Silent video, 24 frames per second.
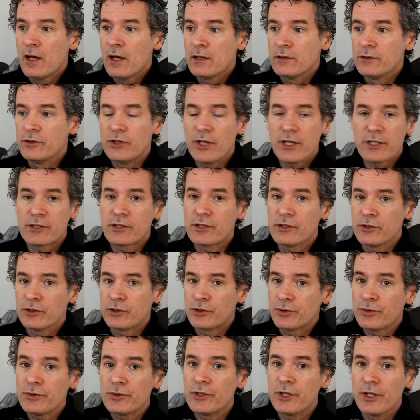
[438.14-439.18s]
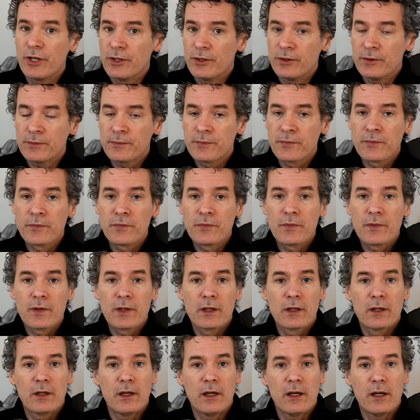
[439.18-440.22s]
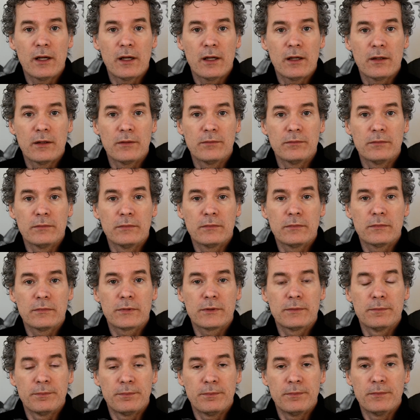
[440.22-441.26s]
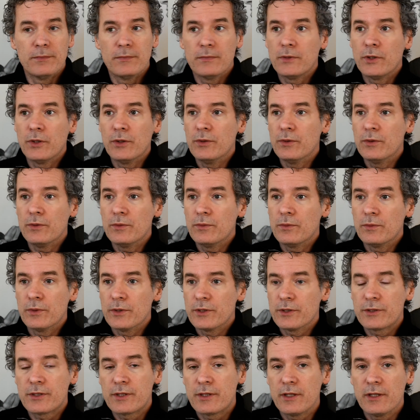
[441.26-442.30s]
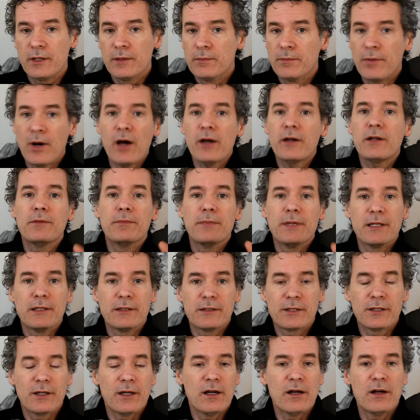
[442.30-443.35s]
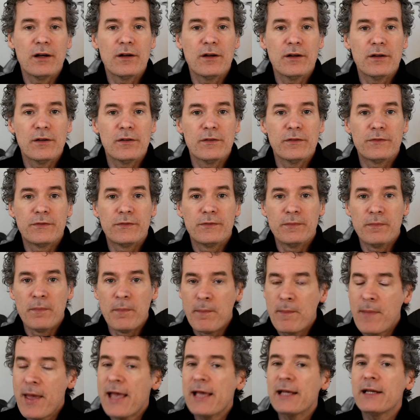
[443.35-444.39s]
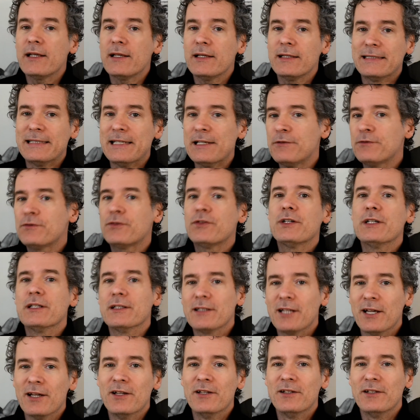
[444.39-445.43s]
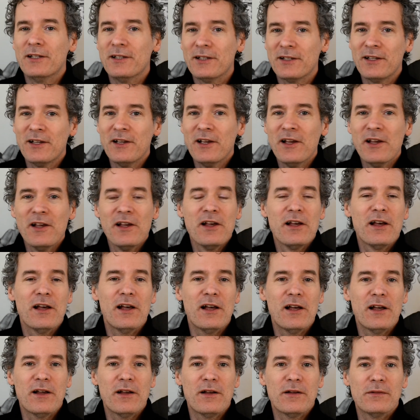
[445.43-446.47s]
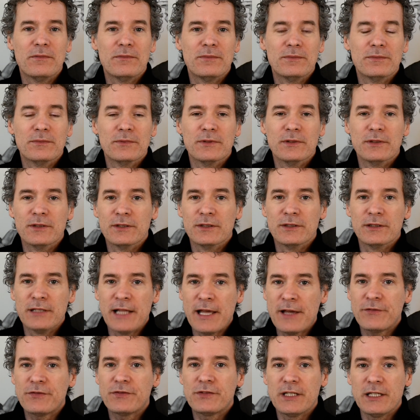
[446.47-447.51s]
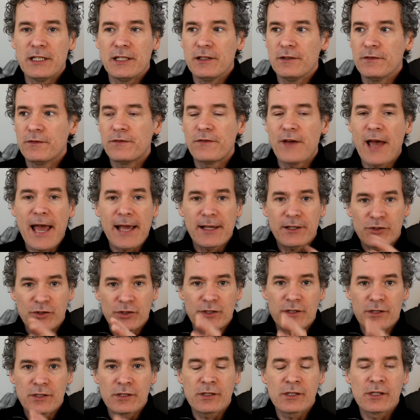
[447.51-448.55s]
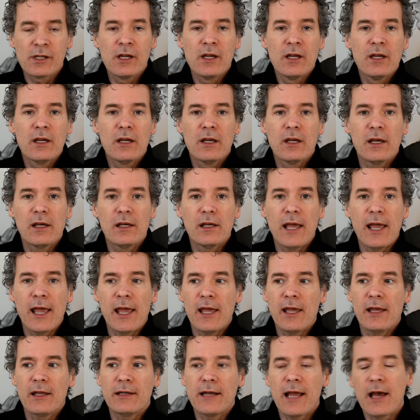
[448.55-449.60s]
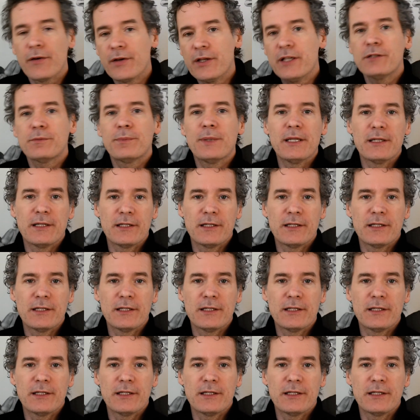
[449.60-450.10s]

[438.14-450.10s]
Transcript: Justin Trudeau, um, who was the embodiment of many different uh, lefty factions, and now he's being